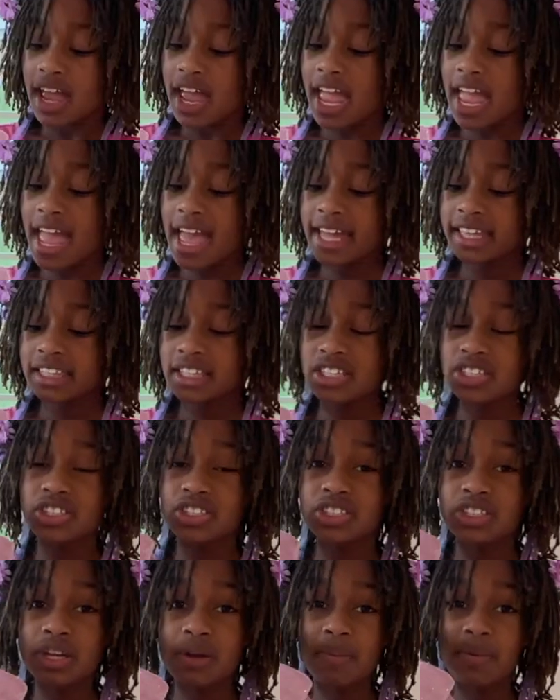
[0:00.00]
And the
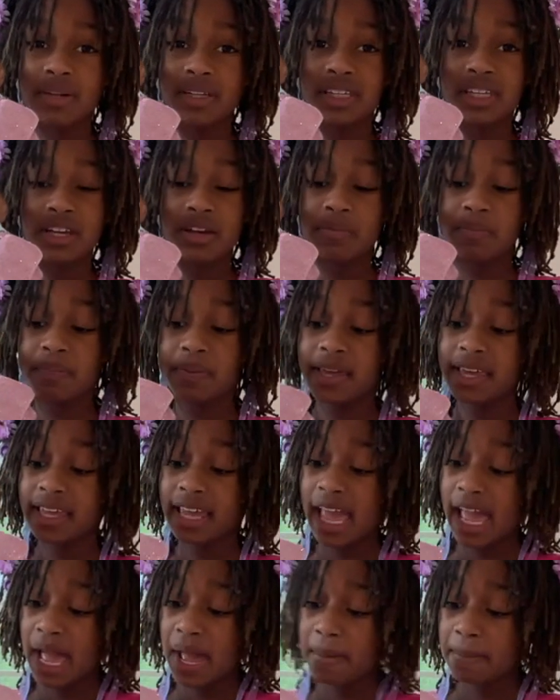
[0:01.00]
super cute pink
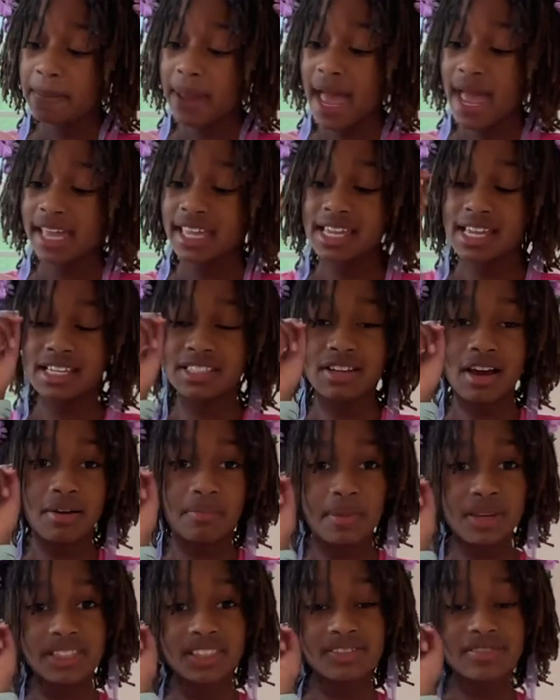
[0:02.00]
handbag is on
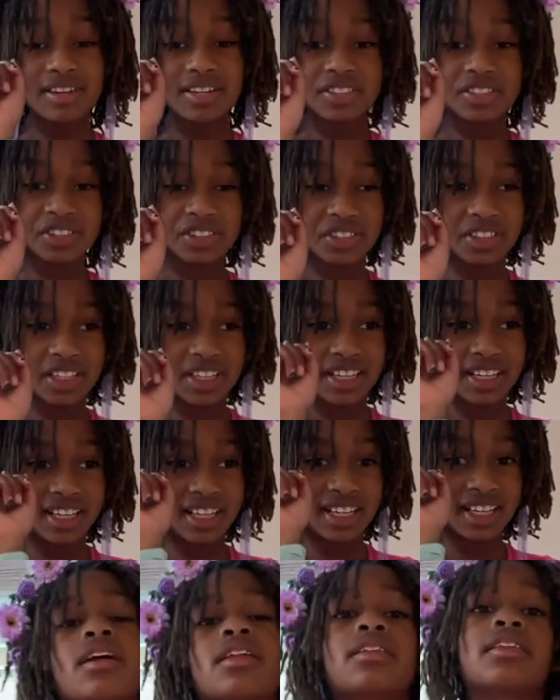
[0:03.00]
my
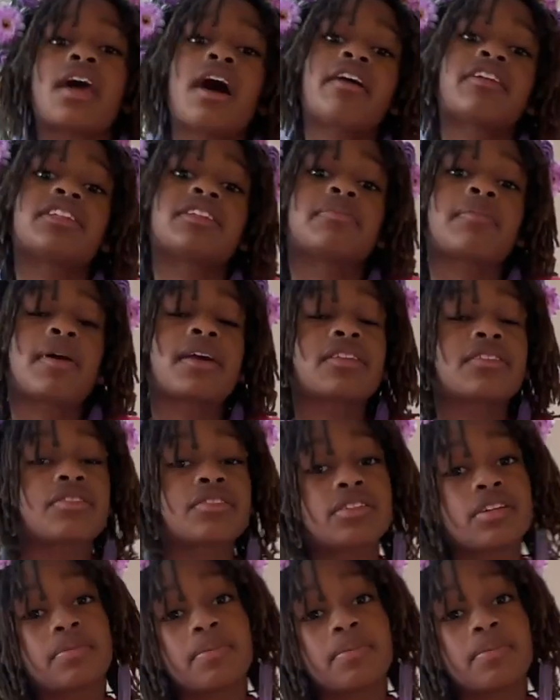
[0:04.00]
scrunchie. Now it's my turn to